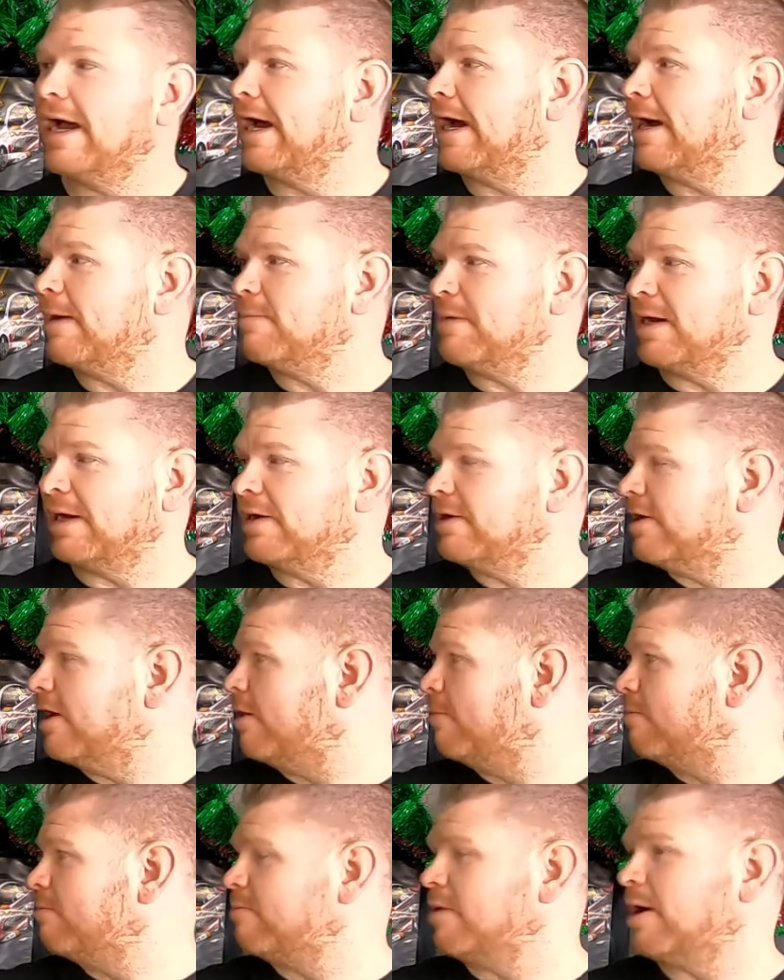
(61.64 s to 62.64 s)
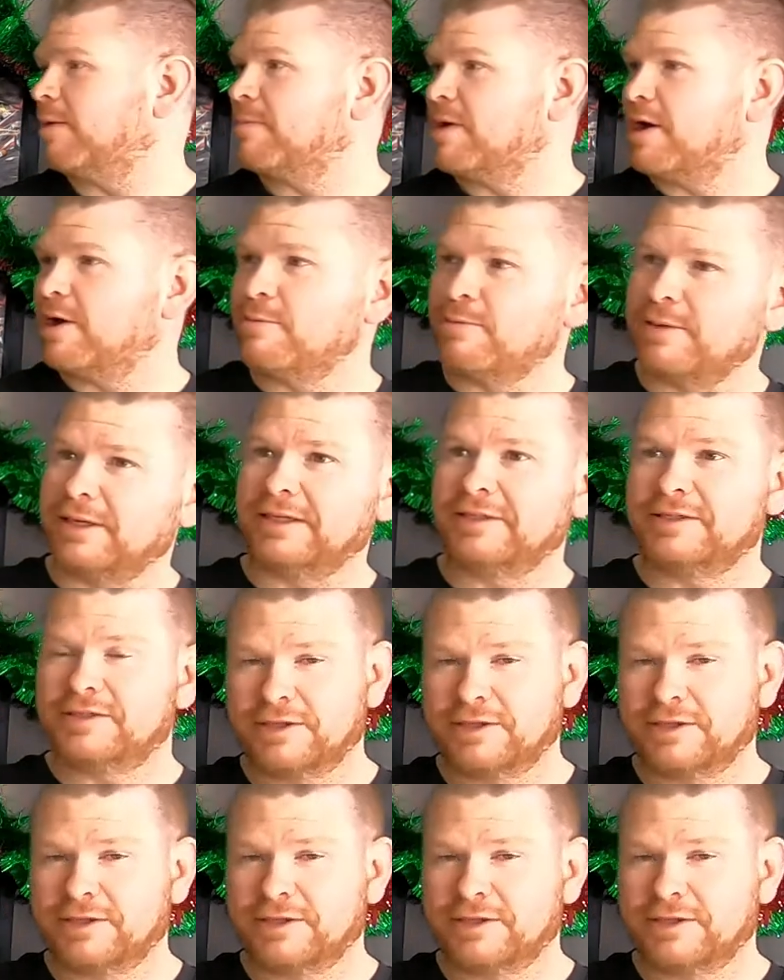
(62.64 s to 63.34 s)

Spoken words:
and I'm hoping